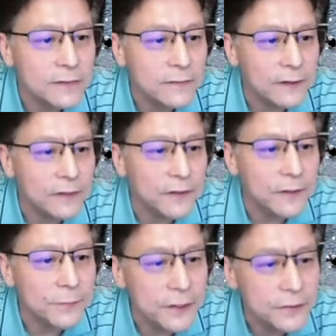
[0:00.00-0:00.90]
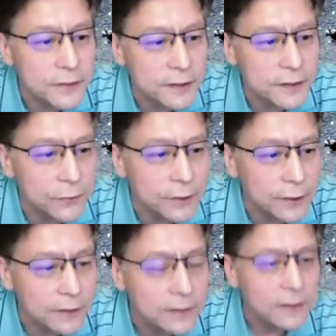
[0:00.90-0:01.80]
have their PhD
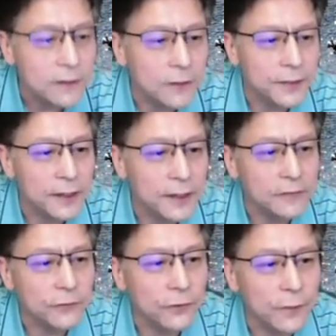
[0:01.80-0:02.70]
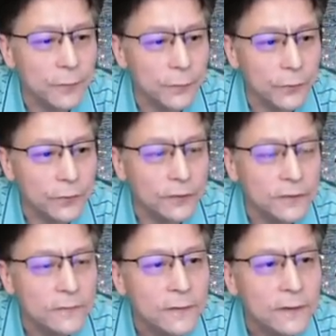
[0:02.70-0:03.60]
degree obtained from abroad,
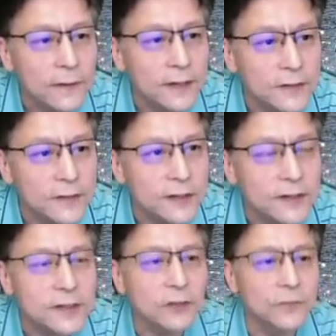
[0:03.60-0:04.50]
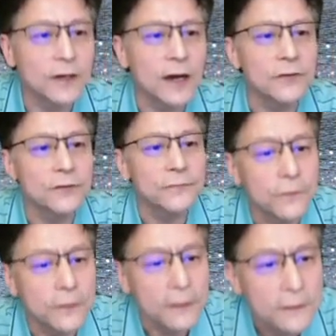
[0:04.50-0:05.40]
96 out of the
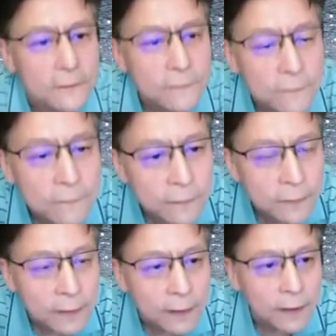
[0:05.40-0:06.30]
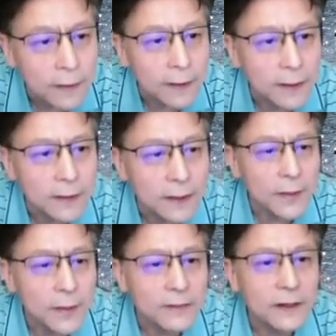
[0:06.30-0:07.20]
140. And
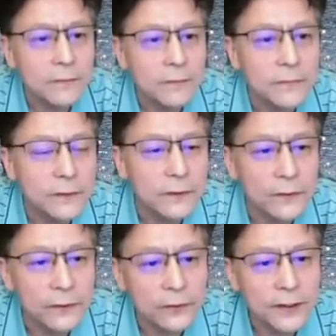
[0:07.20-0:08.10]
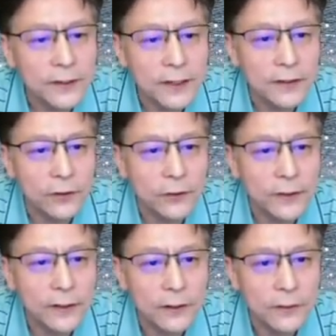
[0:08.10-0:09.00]
among them, 38 already
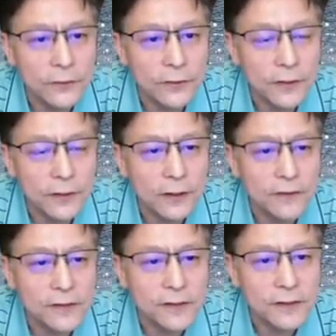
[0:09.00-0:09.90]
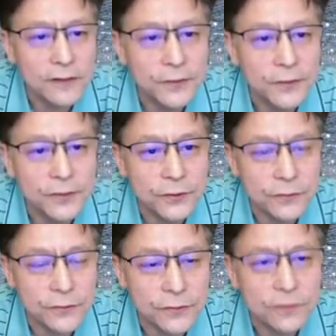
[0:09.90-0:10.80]
hold overseas
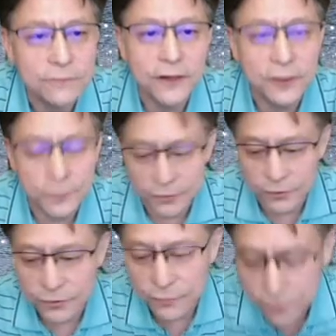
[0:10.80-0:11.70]
positions, faculty positions,